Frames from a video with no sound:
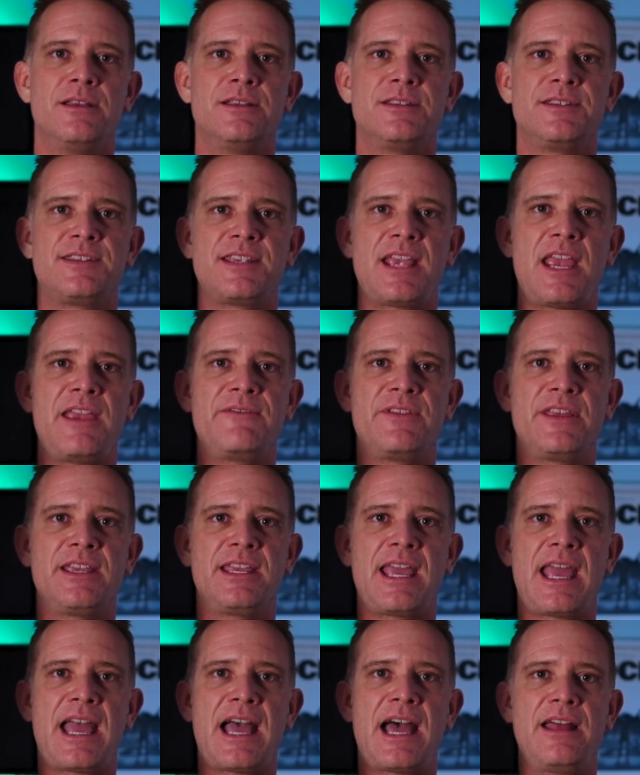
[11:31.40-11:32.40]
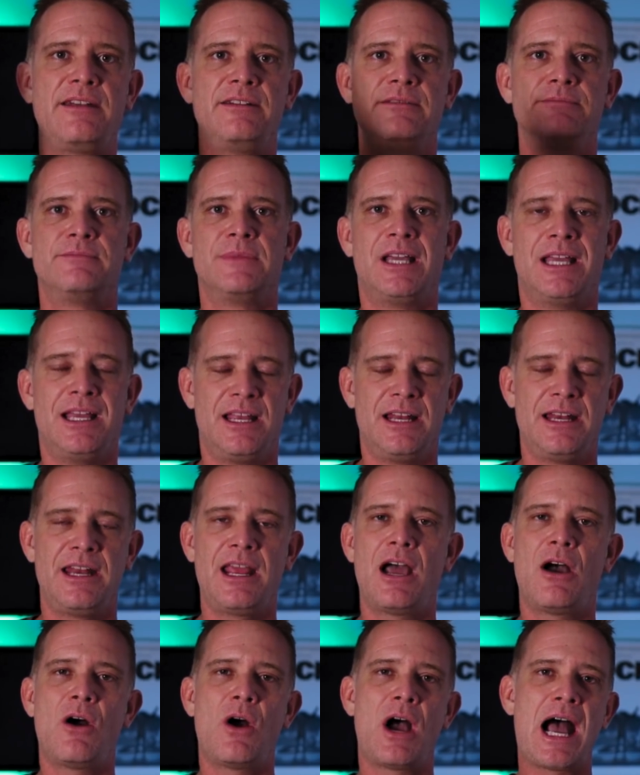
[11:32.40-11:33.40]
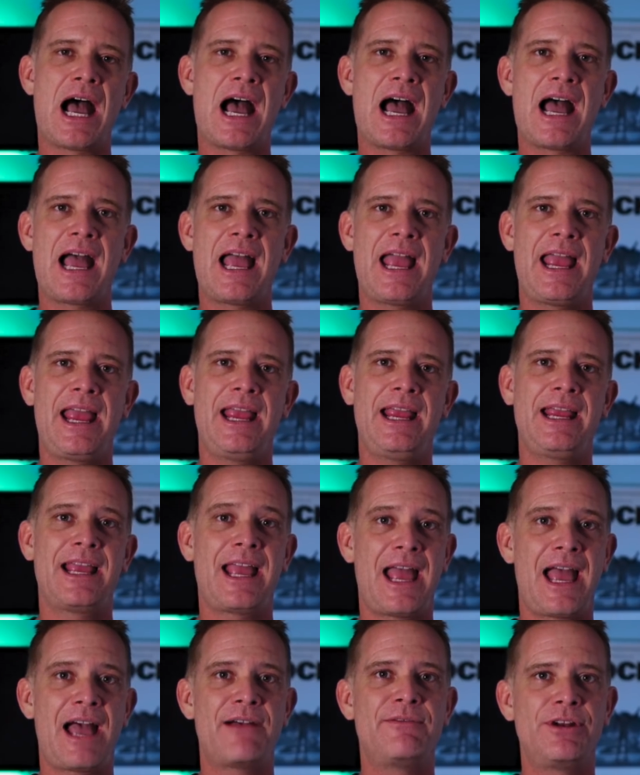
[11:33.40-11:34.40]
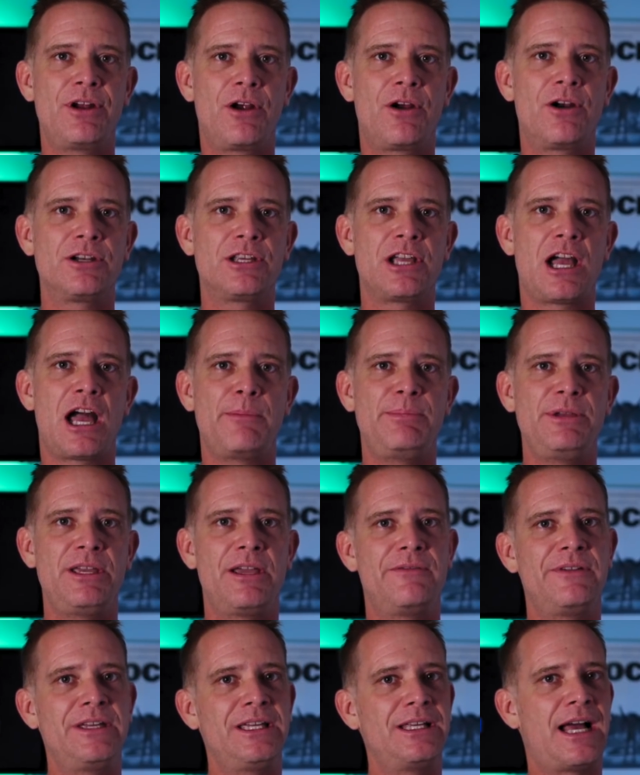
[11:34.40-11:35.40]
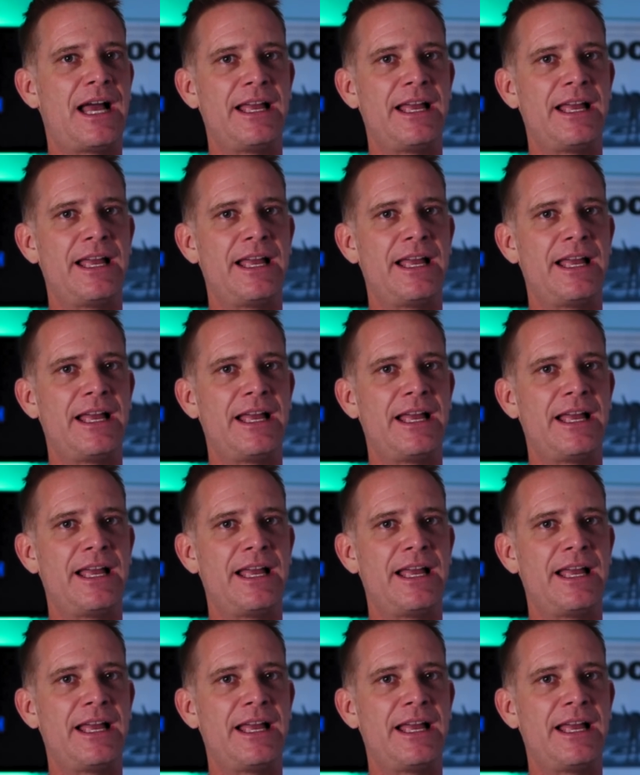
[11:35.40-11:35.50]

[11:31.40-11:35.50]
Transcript: Save the Cat. Now, I have a hard copy of it.